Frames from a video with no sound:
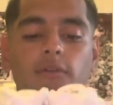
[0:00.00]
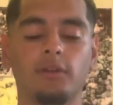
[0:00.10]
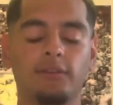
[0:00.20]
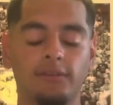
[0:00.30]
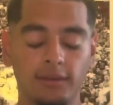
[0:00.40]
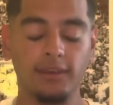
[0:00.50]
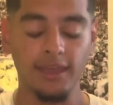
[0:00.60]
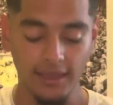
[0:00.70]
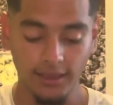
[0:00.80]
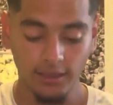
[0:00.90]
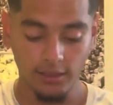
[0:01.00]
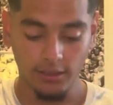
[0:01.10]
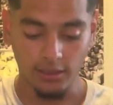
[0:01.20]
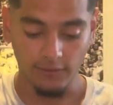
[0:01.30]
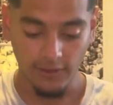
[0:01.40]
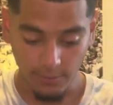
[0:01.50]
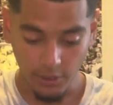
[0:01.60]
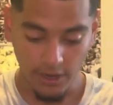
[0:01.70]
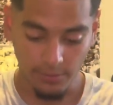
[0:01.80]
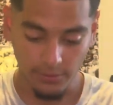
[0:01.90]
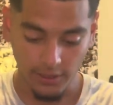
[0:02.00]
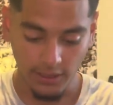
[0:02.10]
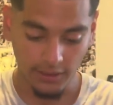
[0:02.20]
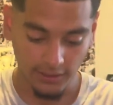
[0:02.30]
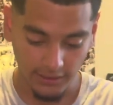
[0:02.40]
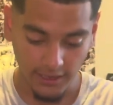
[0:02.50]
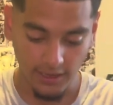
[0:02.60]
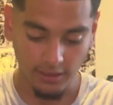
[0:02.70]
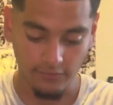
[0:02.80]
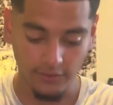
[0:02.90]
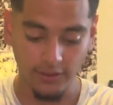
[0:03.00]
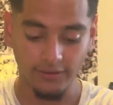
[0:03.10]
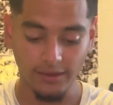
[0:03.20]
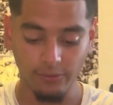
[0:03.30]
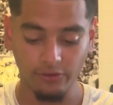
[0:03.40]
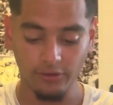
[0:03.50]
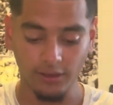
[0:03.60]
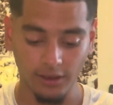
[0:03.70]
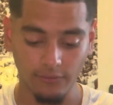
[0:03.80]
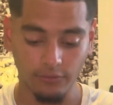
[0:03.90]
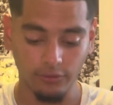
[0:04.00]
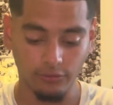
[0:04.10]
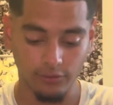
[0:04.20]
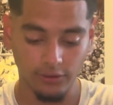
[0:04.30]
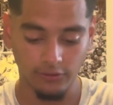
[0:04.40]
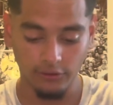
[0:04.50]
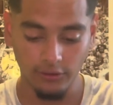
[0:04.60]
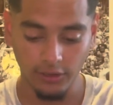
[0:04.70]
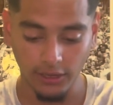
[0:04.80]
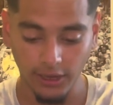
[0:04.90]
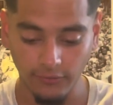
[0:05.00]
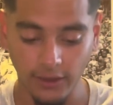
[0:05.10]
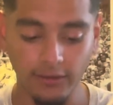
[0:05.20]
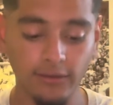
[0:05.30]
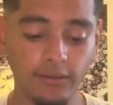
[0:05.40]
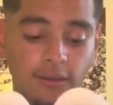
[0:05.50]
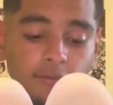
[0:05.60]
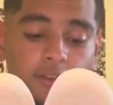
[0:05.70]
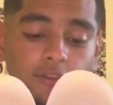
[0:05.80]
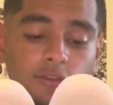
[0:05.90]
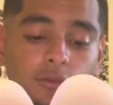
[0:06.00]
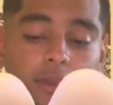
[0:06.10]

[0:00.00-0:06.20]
it's the date of hip hop and the date of the inception of the Air Force One. So you're gonna have 1972